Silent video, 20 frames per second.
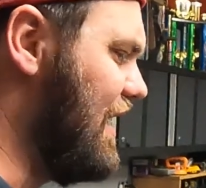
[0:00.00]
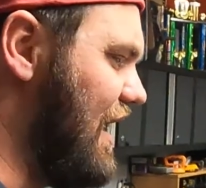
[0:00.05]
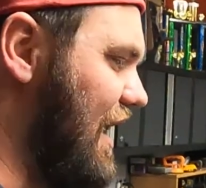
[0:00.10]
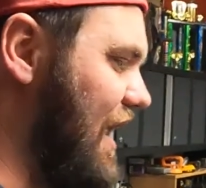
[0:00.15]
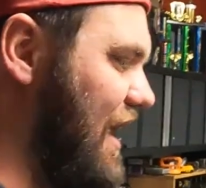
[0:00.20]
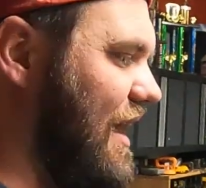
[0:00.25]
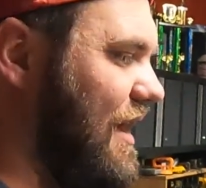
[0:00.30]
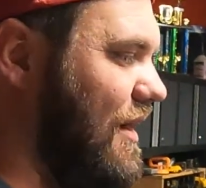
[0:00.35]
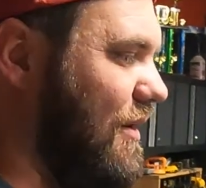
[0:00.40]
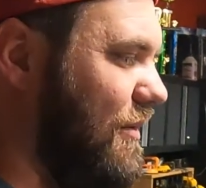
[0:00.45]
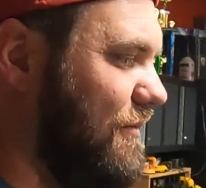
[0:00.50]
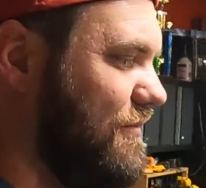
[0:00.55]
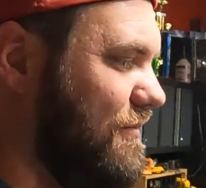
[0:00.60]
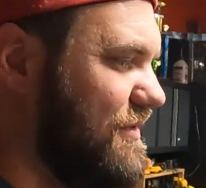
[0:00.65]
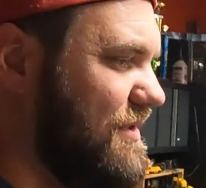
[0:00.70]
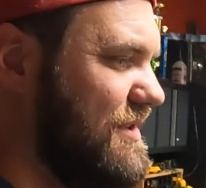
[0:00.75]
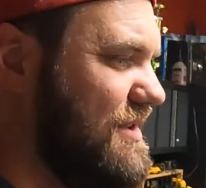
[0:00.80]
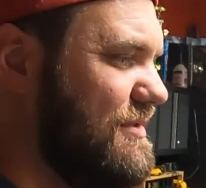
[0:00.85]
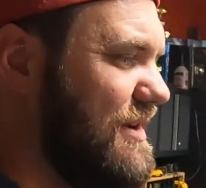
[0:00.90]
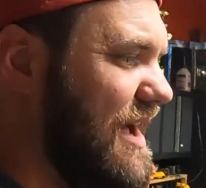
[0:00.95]

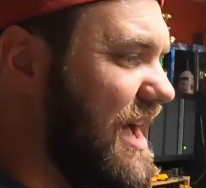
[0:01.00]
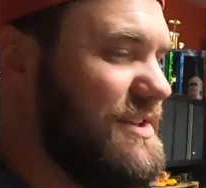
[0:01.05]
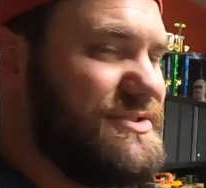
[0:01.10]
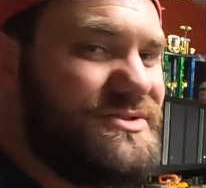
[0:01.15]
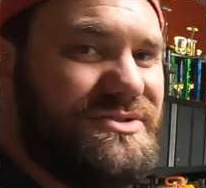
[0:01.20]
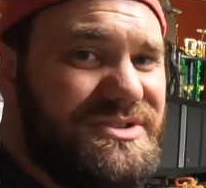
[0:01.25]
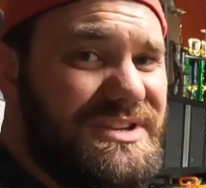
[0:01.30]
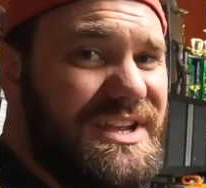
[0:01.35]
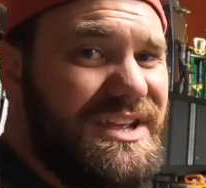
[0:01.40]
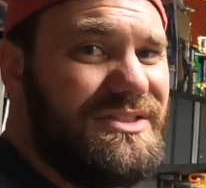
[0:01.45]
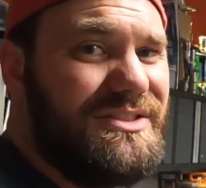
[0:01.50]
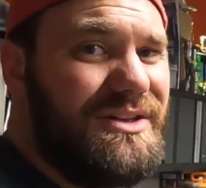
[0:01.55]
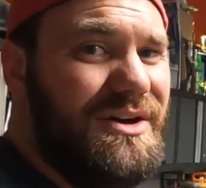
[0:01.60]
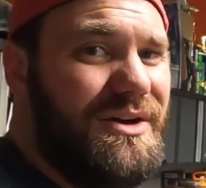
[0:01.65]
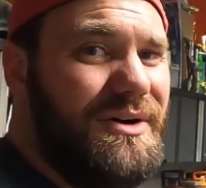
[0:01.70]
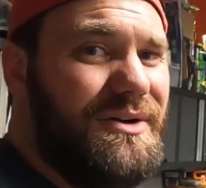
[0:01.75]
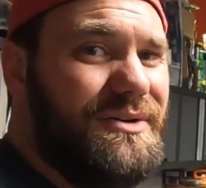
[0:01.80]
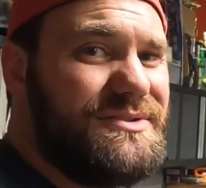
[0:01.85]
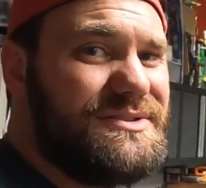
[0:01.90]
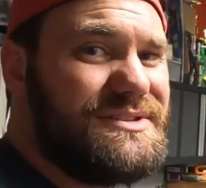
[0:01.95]
hopefully you guys are seeing
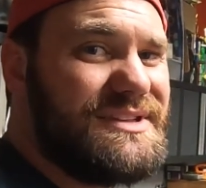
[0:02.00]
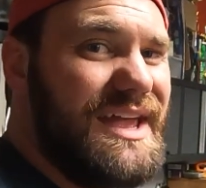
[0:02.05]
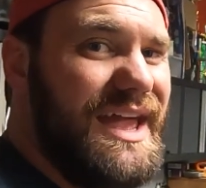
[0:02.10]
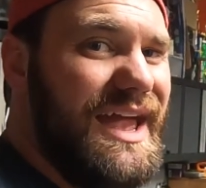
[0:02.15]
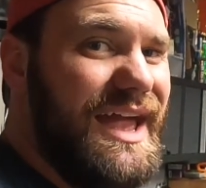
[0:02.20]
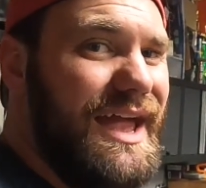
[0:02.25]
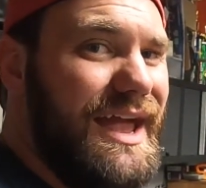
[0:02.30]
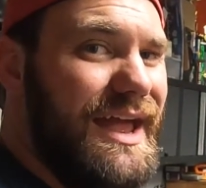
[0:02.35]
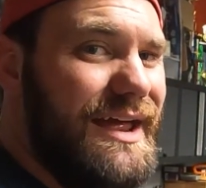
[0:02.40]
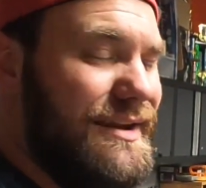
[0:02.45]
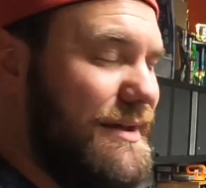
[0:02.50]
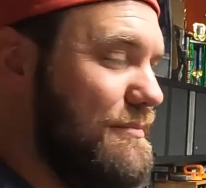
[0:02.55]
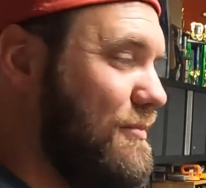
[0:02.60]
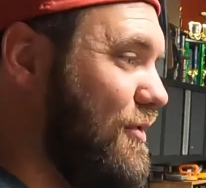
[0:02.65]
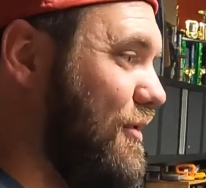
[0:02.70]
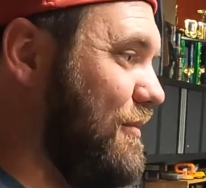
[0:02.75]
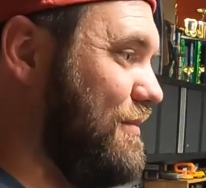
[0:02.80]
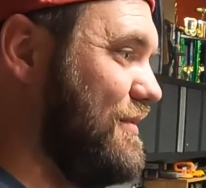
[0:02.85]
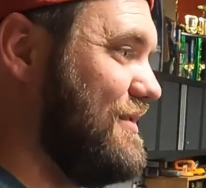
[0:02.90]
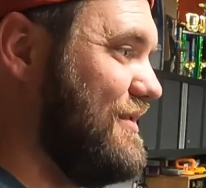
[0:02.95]
those, and I'm
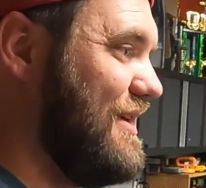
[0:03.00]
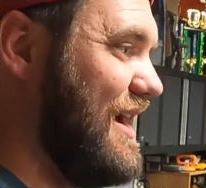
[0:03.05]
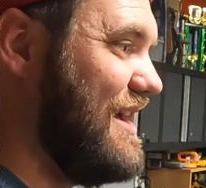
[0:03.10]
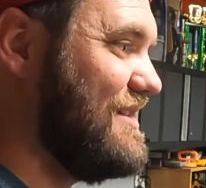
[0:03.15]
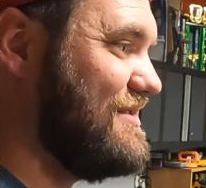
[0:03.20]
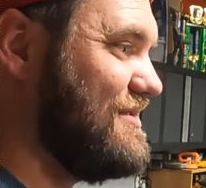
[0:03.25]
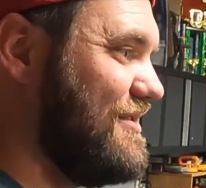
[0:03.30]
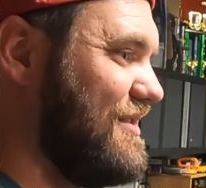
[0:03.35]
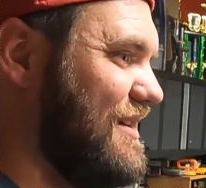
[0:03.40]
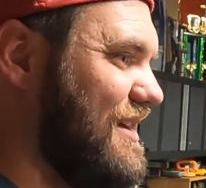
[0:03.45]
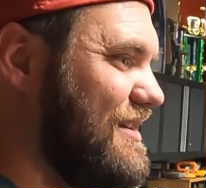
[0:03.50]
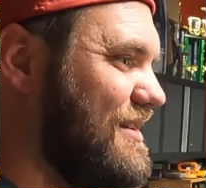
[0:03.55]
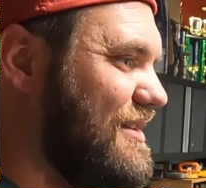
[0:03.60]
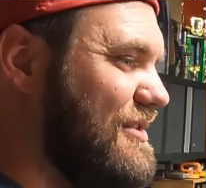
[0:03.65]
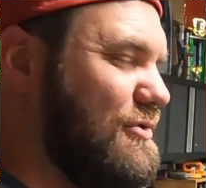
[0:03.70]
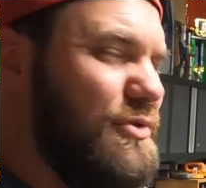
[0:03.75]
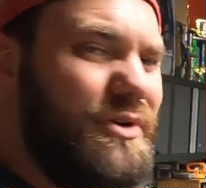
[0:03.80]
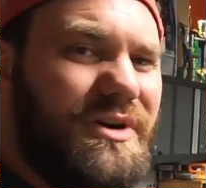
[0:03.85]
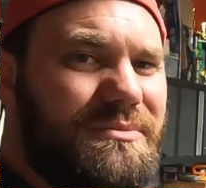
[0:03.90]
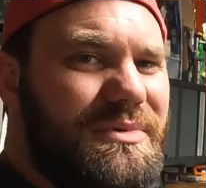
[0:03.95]
hoping you guys aren't getting
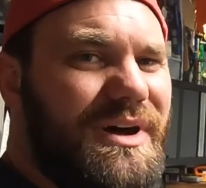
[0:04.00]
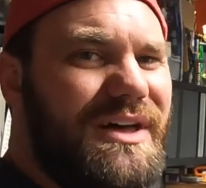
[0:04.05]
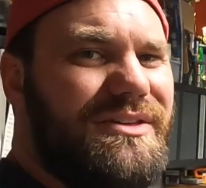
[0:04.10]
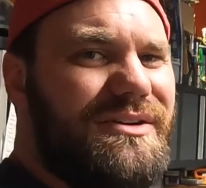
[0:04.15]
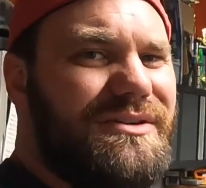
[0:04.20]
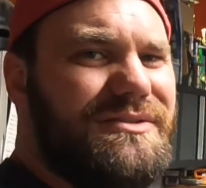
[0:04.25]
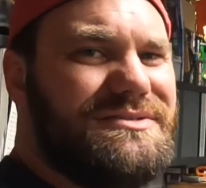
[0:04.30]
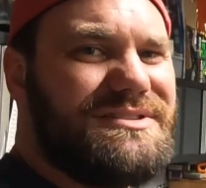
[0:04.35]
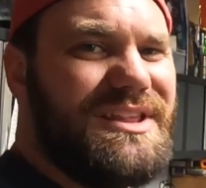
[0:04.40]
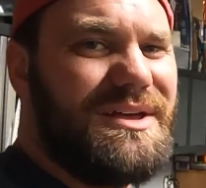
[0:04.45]
annoyed by those.